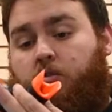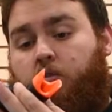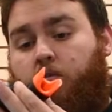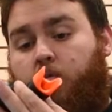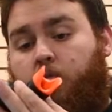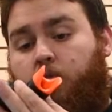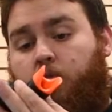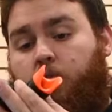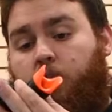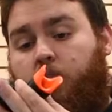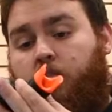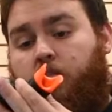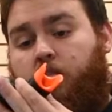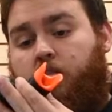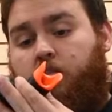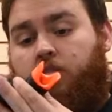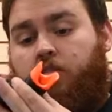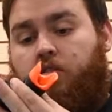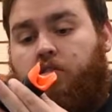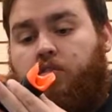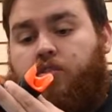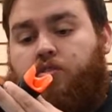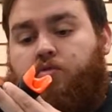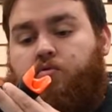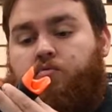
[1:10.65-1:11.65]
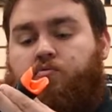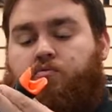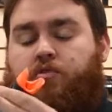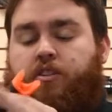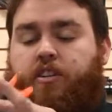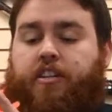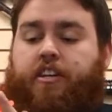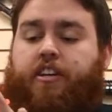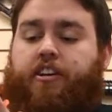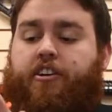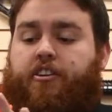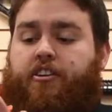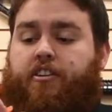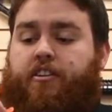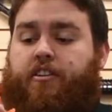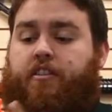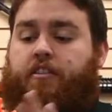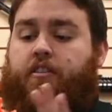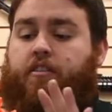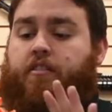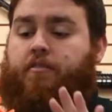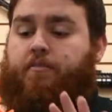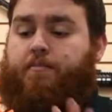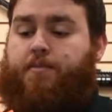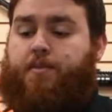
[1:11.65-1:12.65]
cool. Looks really good.
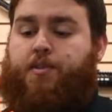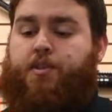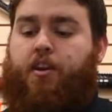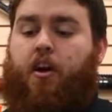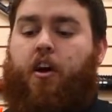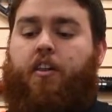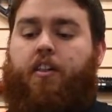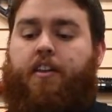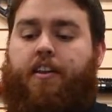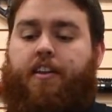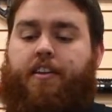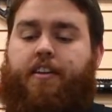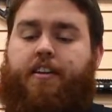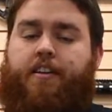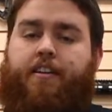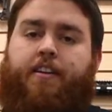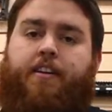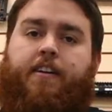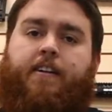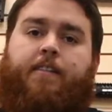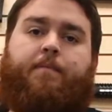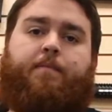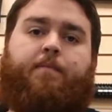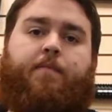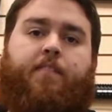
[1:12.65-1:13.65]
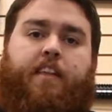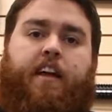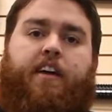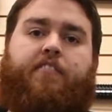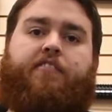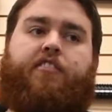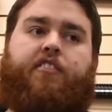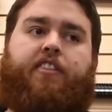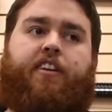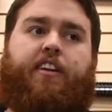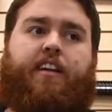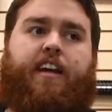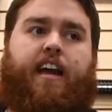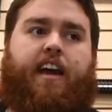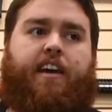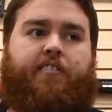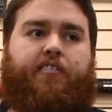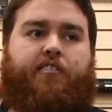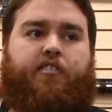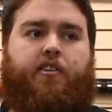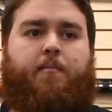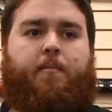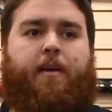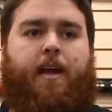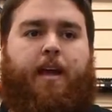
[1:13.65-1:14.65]
Solid. Definitely has
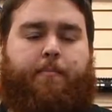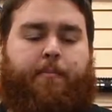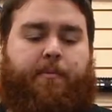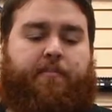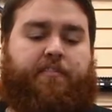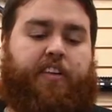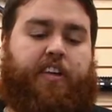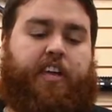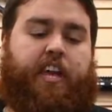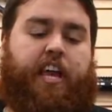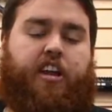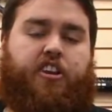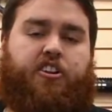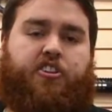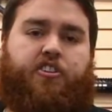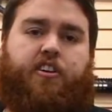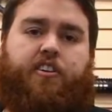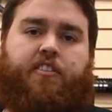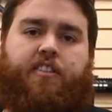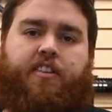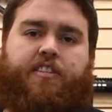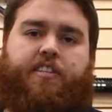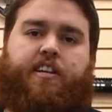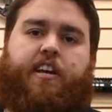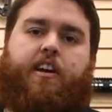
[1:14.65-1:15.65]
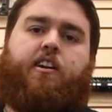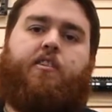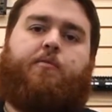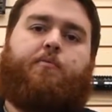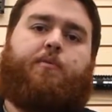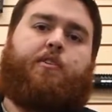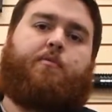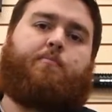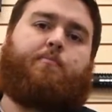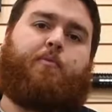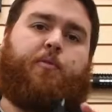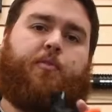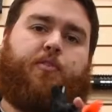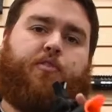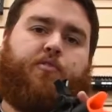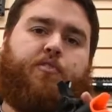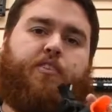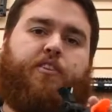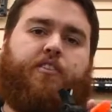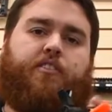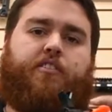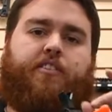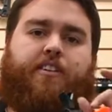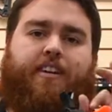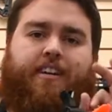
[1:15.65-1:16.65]
some amplification on the sound when you pull the
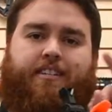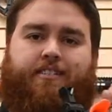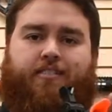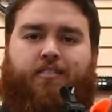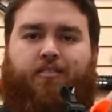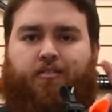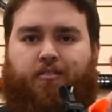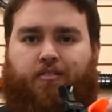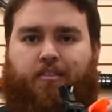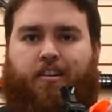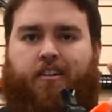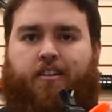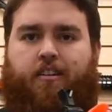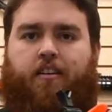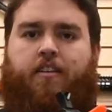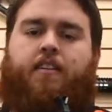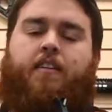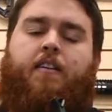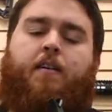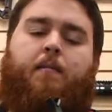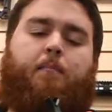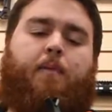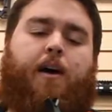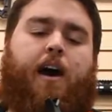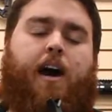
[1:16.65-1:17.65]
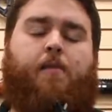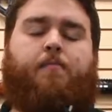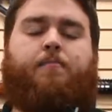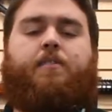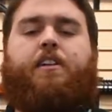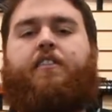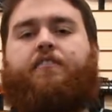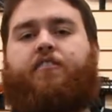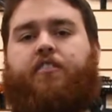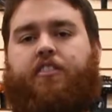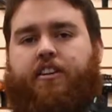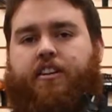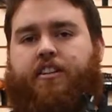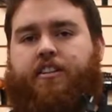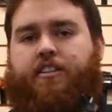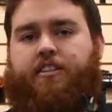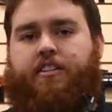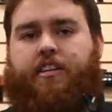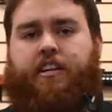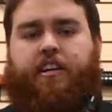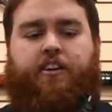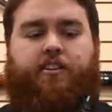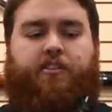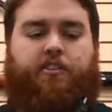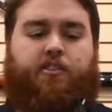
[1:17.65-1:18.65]
trigger. Nice little pop. Definitely going to
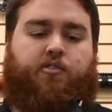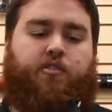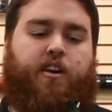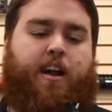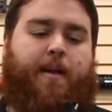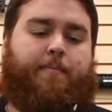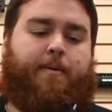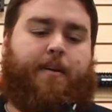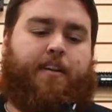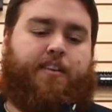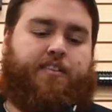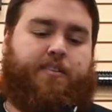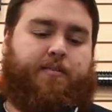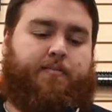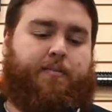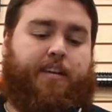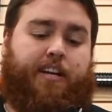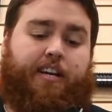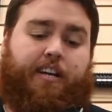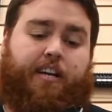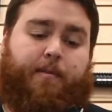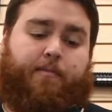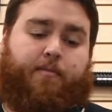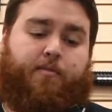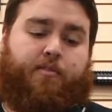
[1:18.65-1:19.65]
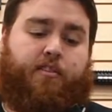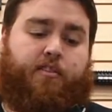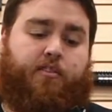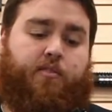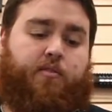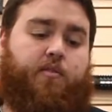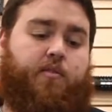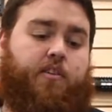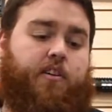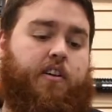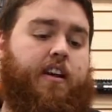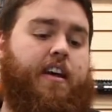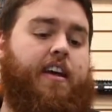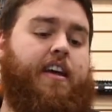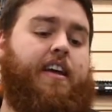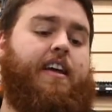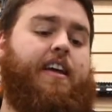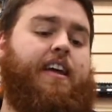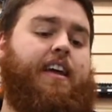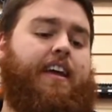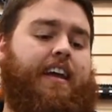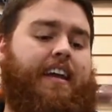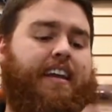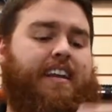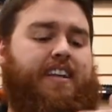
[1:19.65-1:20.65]
scare the crap out of some kid coming around a corner.
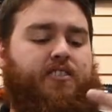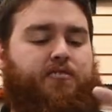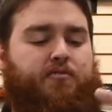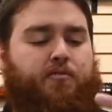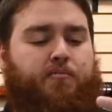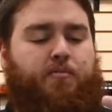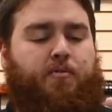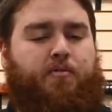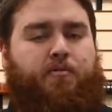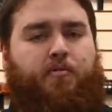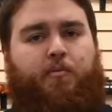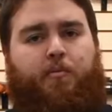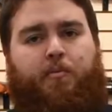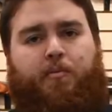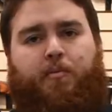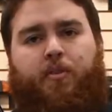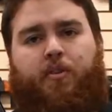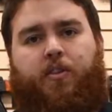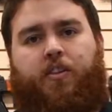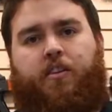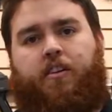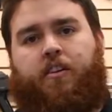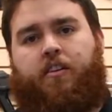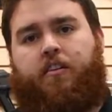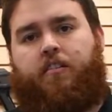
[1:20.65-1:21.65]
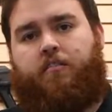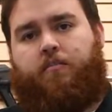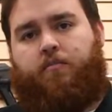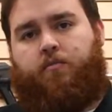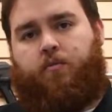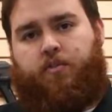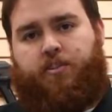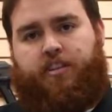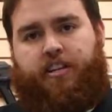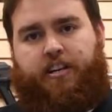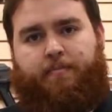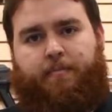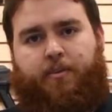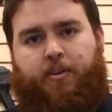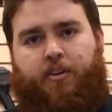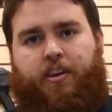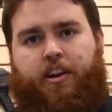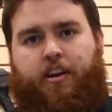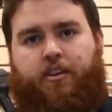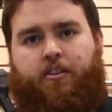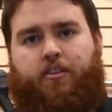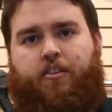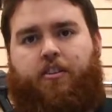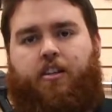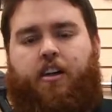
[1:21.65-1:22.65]
It is removable. 14 mil
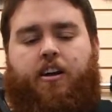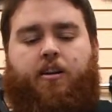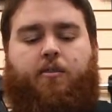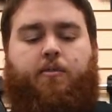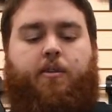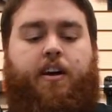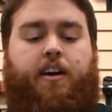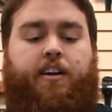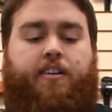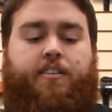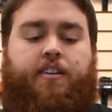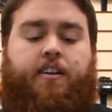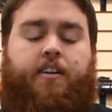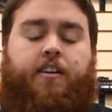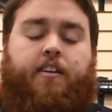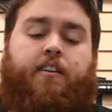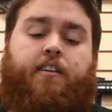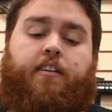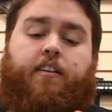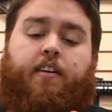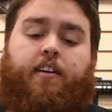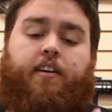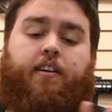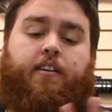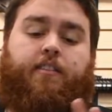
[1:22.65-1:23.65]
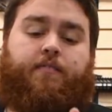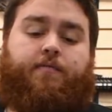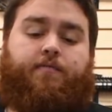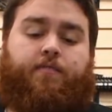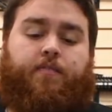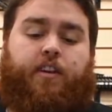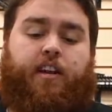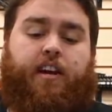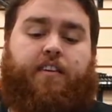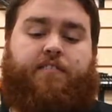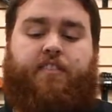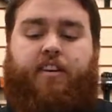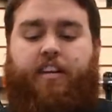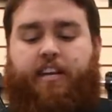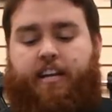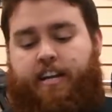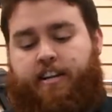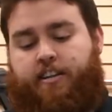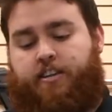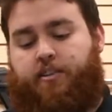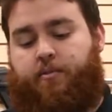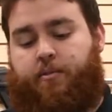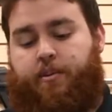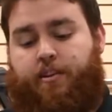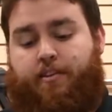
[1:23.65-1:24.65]
counterclockwise. You have to get
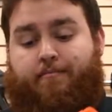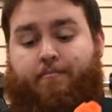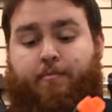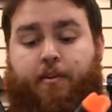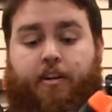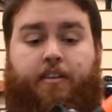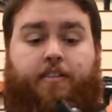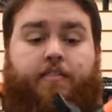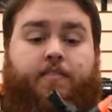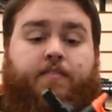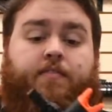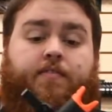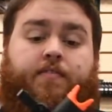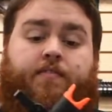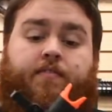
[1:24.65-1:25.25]
to it, but